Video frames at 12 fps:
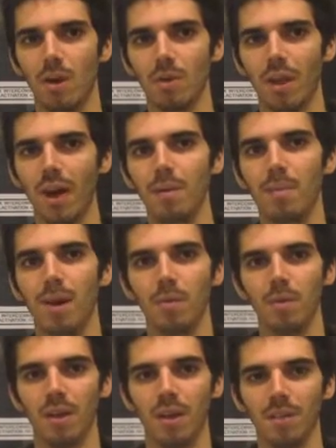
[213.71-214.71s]
all 9
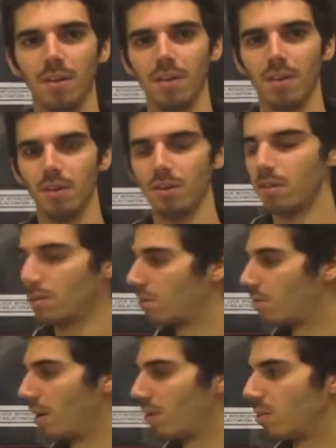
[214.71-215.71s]
men were given a
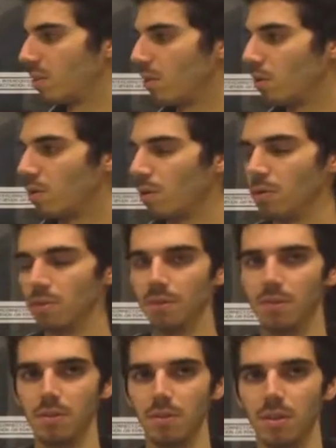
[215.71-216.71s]
tracer glucose
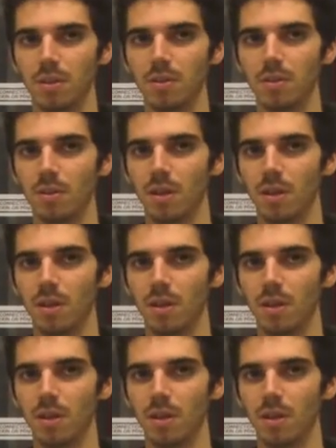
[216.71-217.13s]
infusion.